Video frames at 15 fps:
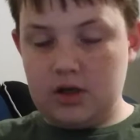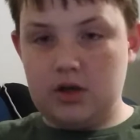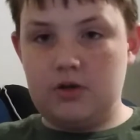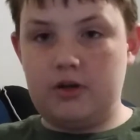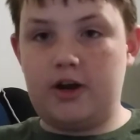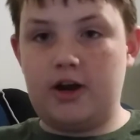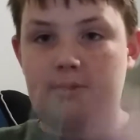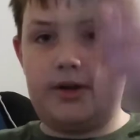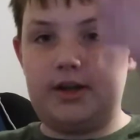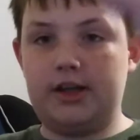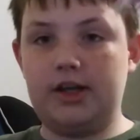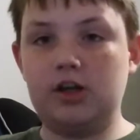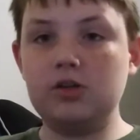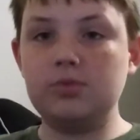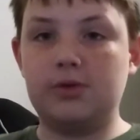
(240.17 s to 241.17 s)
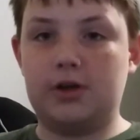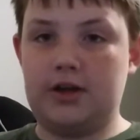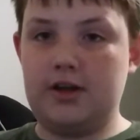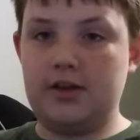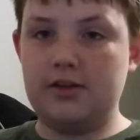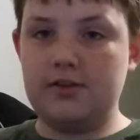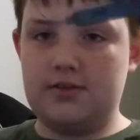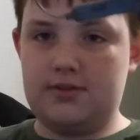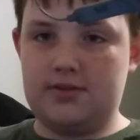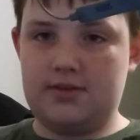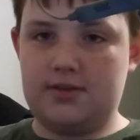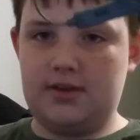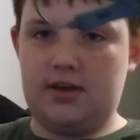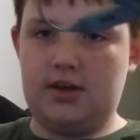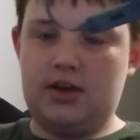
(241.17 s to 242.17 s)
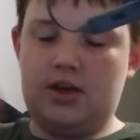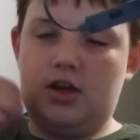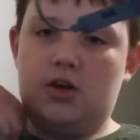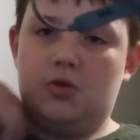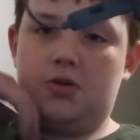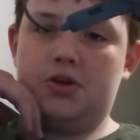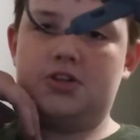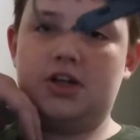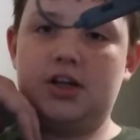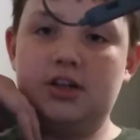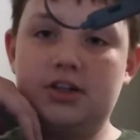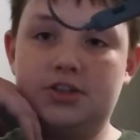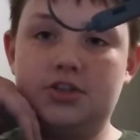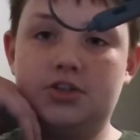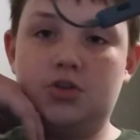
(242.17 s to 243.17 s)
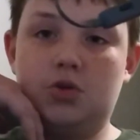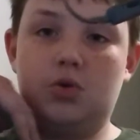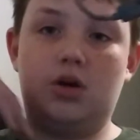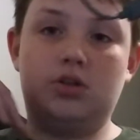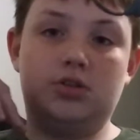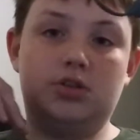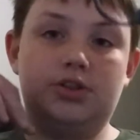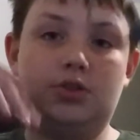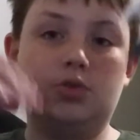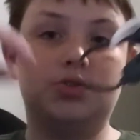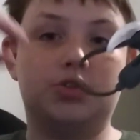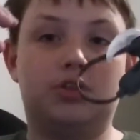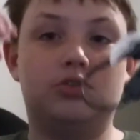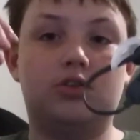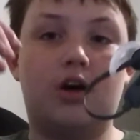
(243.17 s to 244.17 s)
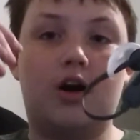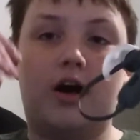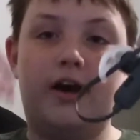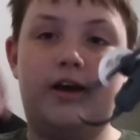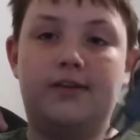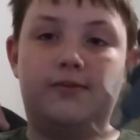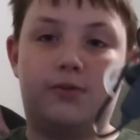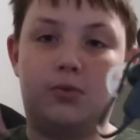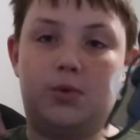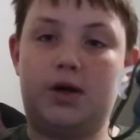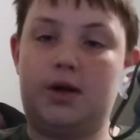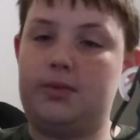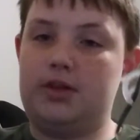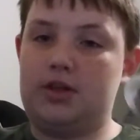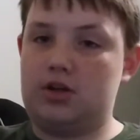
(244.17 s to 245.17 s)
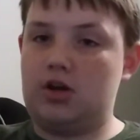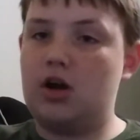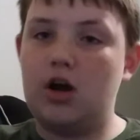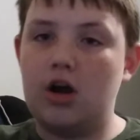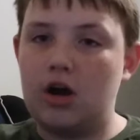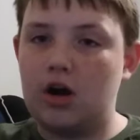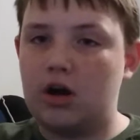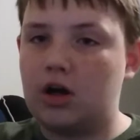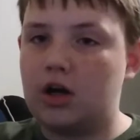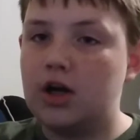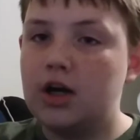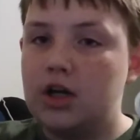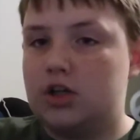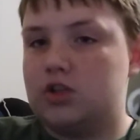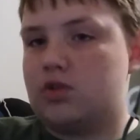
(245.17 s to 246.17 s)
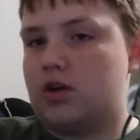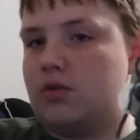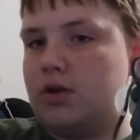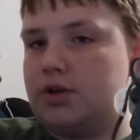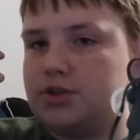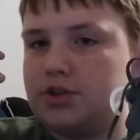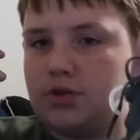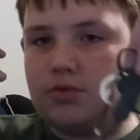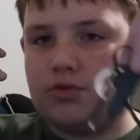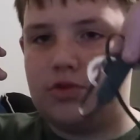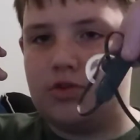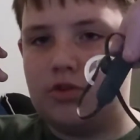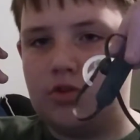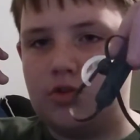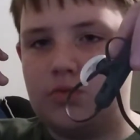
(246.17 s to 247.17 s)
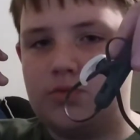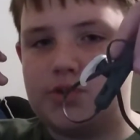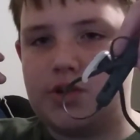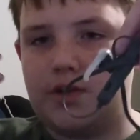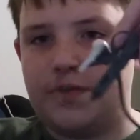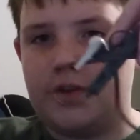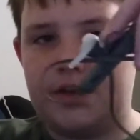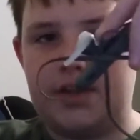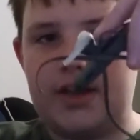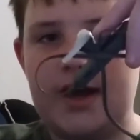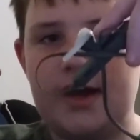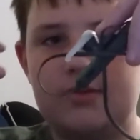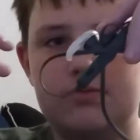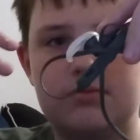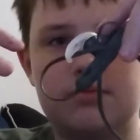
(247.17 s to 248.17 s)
We got my earbuds, which I use a lot for when I'm in the car, trying to watch YouTube, stuff like that.